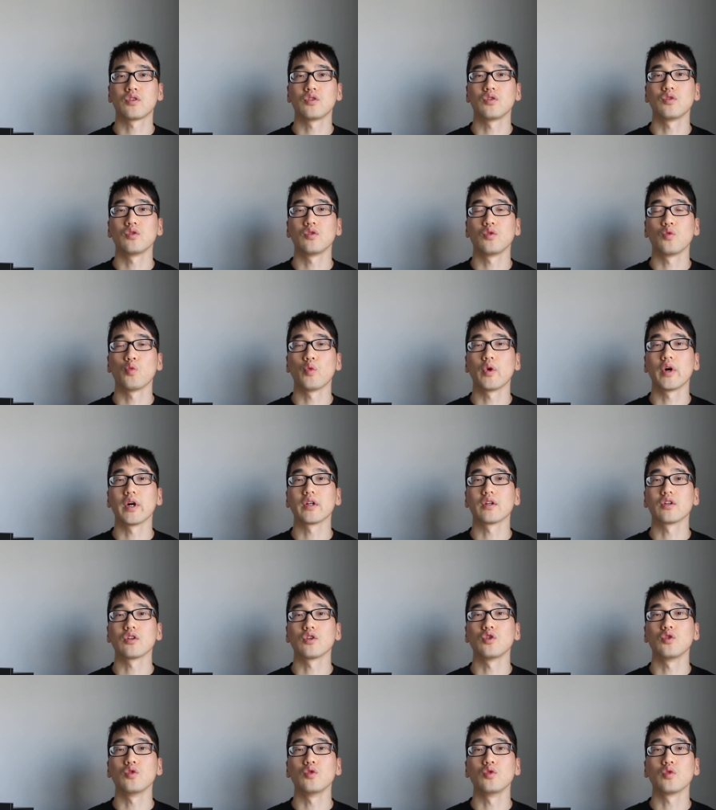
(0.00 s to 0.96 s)
to
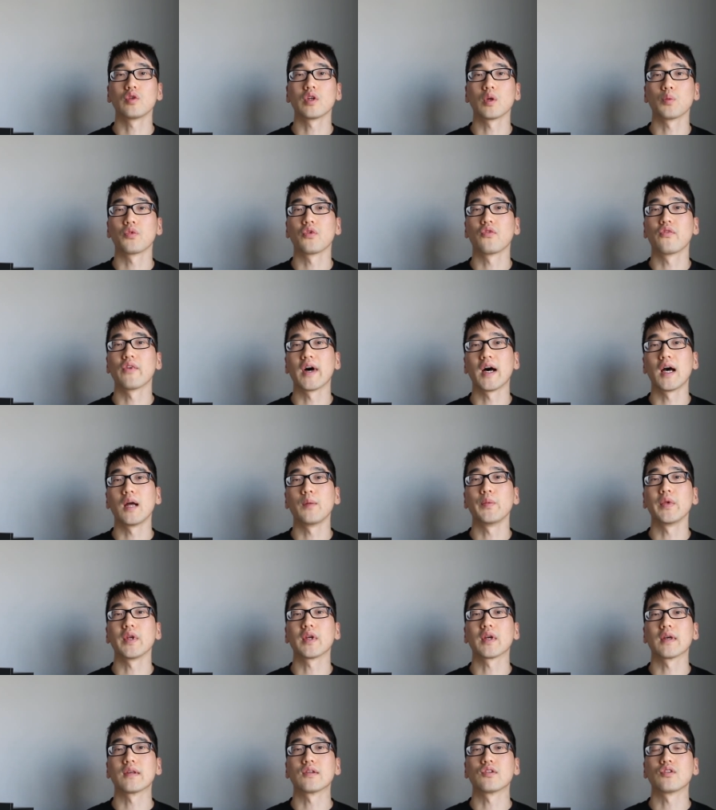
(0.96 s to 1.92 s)
what you can provide
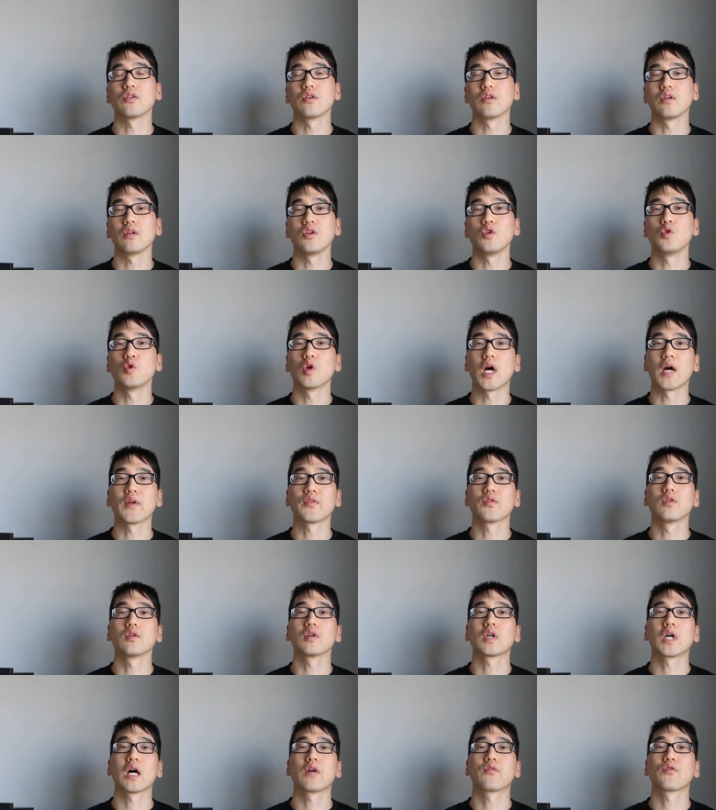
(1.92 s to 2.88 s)
because you have
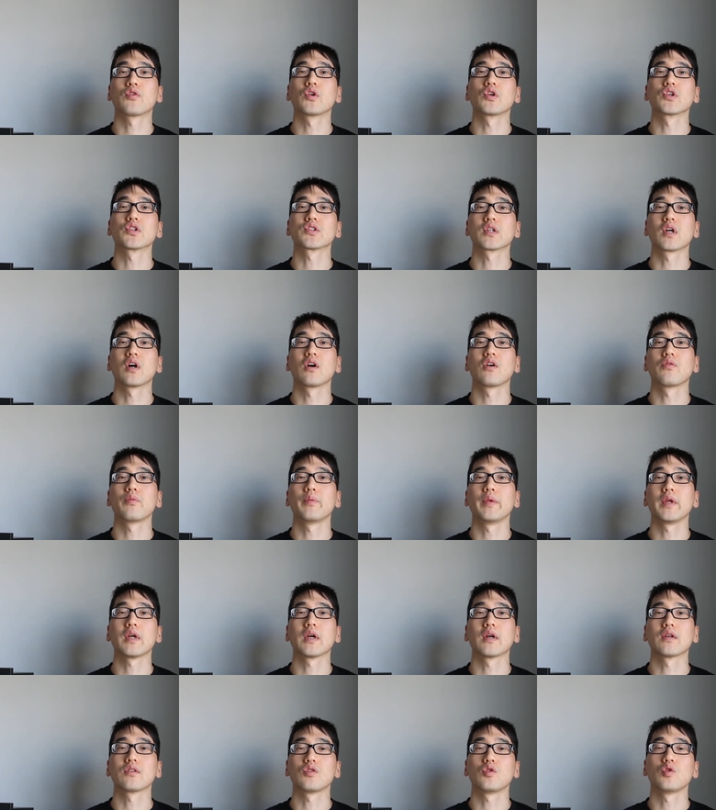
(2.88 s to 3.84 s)
to look out for yourself
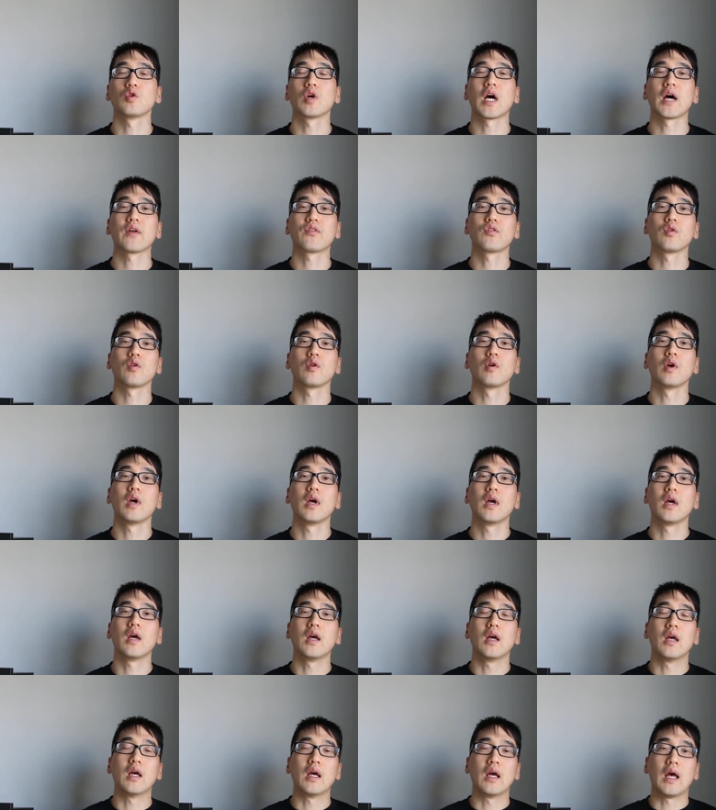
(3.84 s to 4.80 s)
because you have to
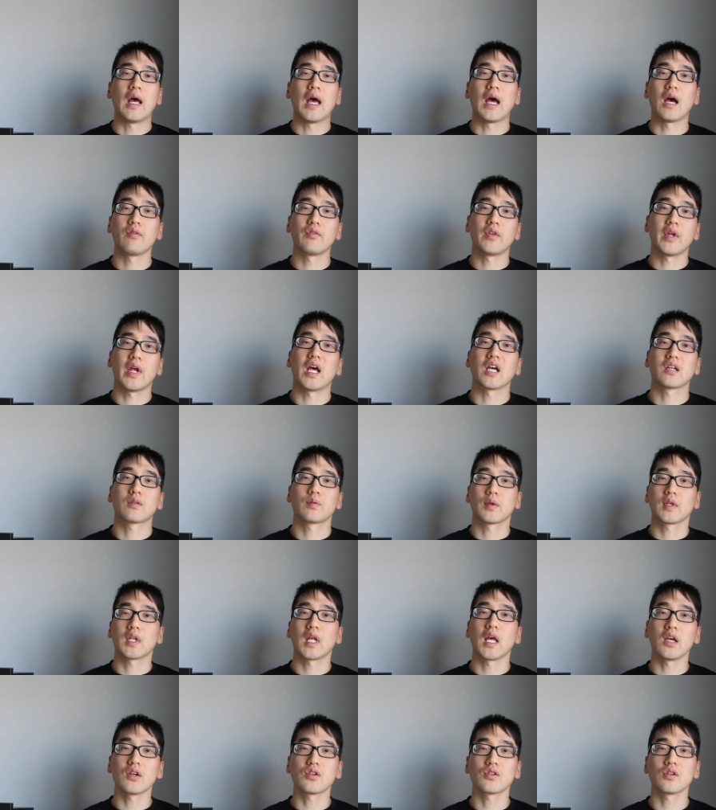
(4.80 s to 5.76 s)
have that
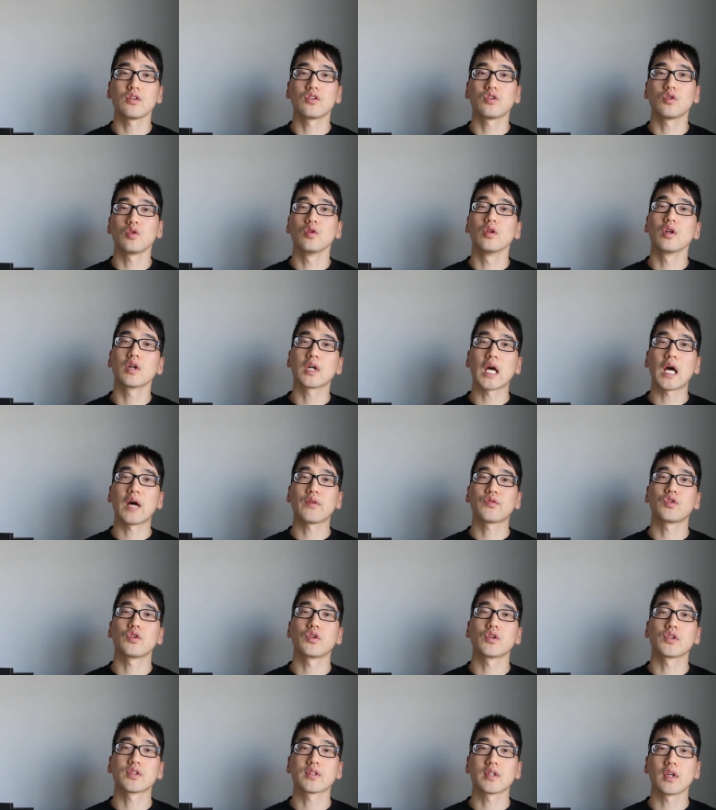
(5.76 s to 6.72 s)
expectation to look
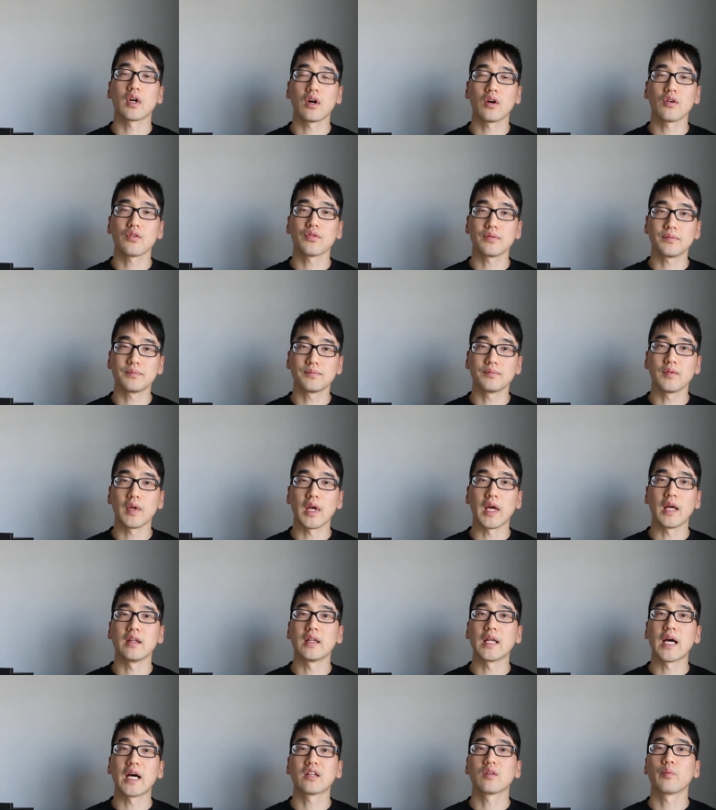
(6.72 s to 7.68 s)
after yourself
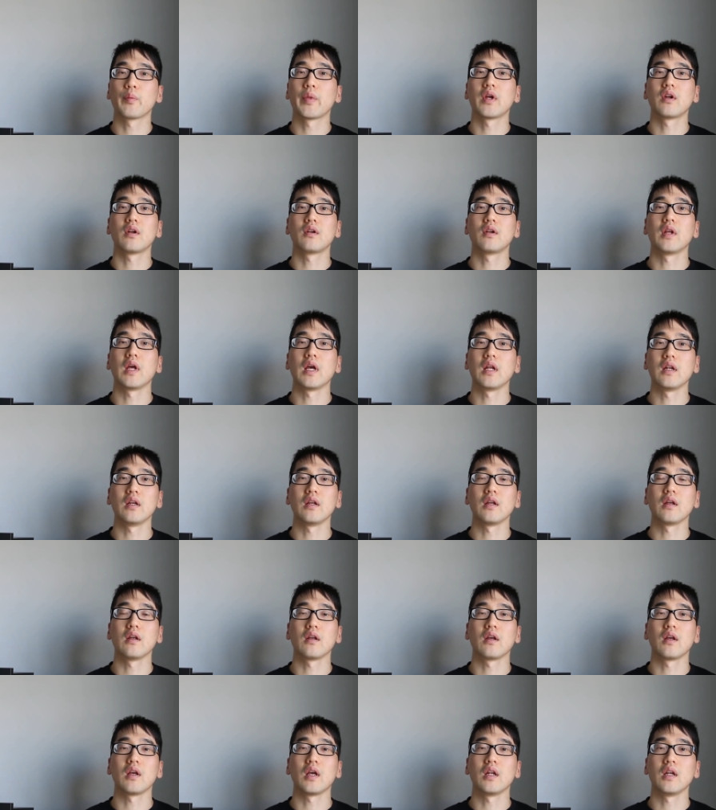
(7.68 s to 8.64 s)
and not depend on
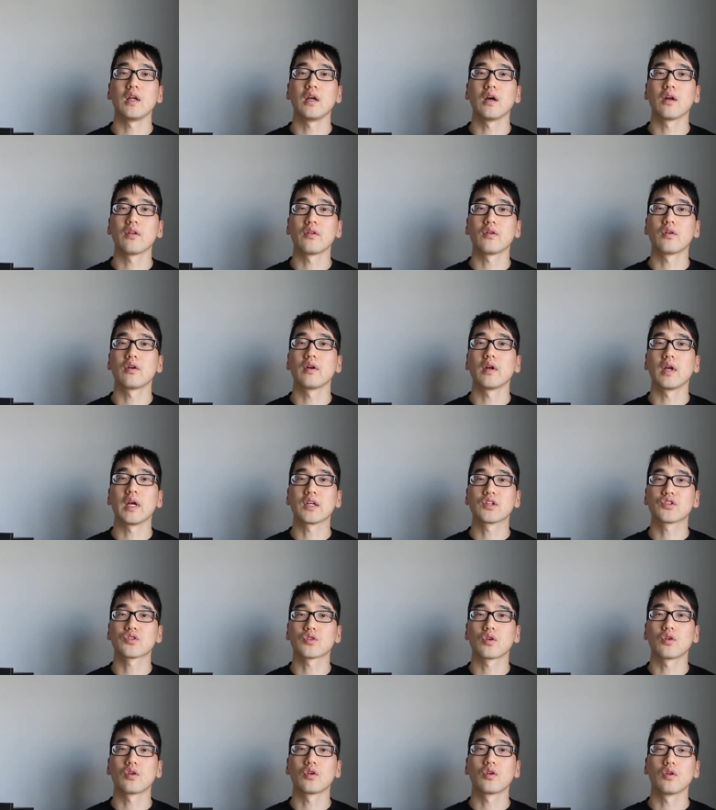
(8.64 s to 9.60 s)
any any other
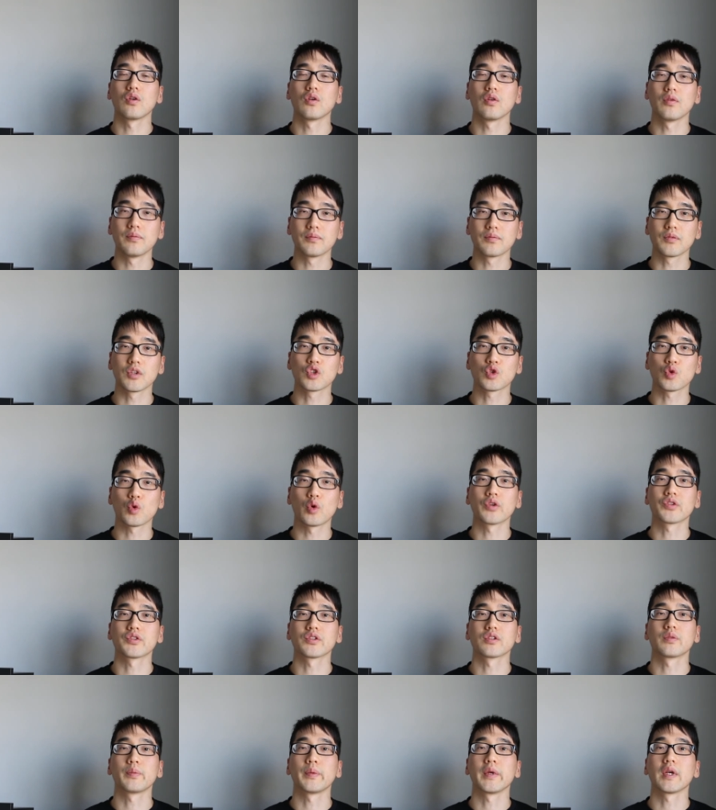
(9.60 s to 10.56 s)
external
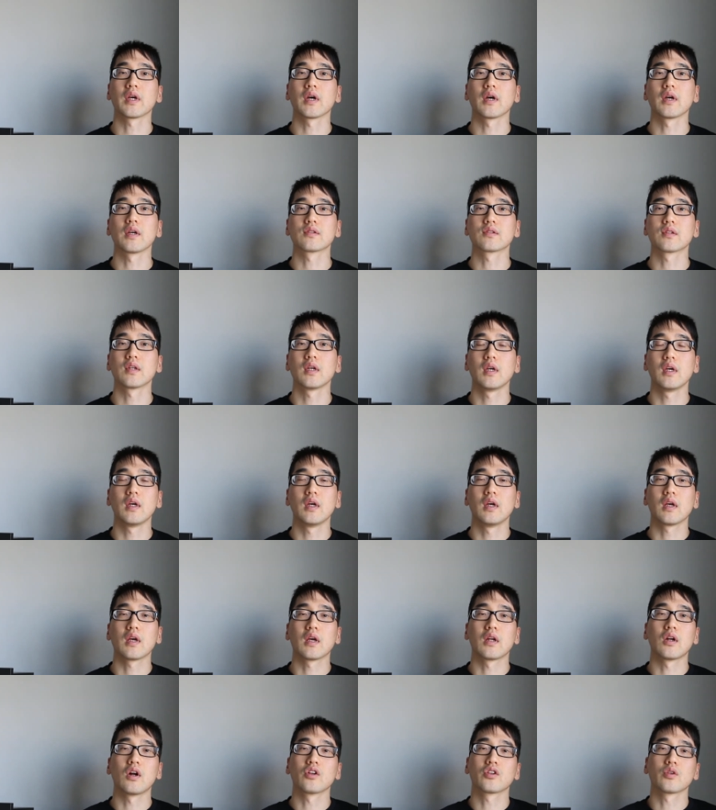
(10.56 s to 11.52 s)
sources because
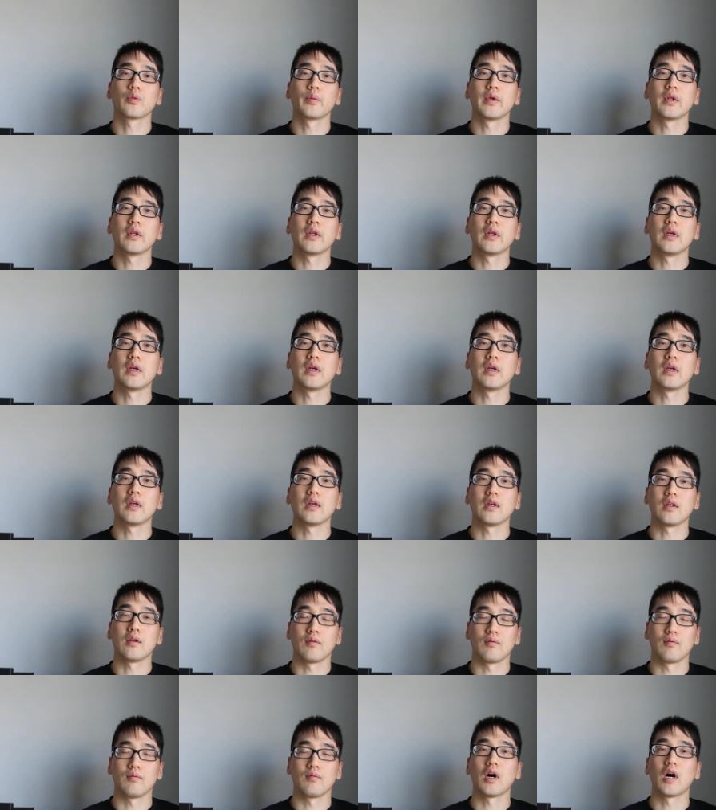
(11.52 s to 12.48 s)
you
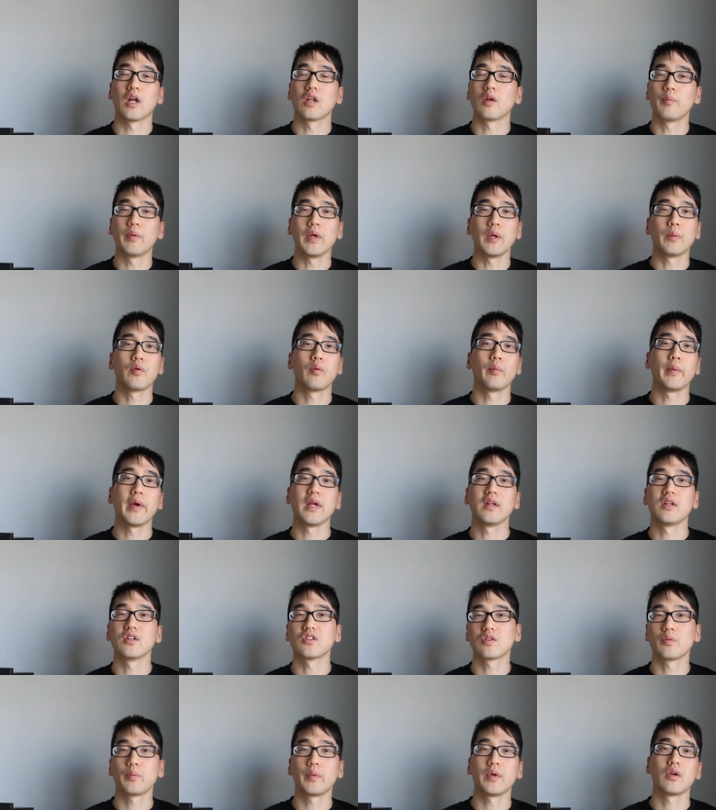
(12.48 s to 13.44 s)
ultimately other people may
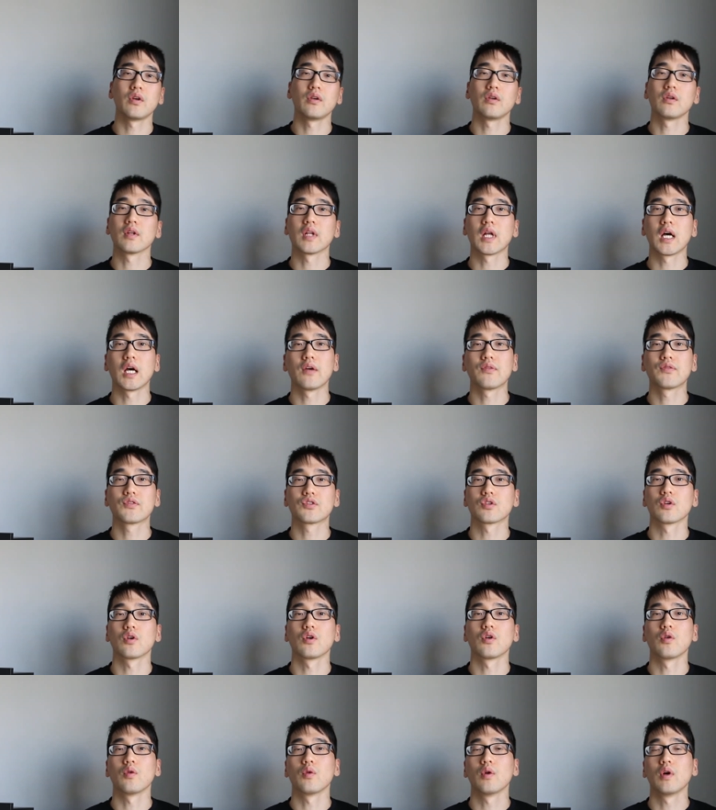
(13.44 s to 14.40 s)
disappear in your life
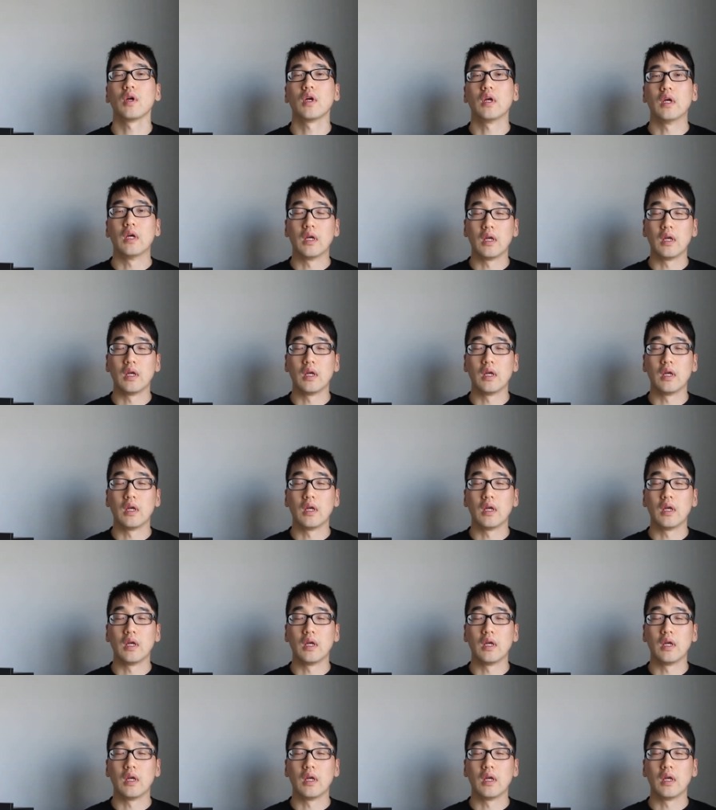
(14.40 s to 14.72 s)
so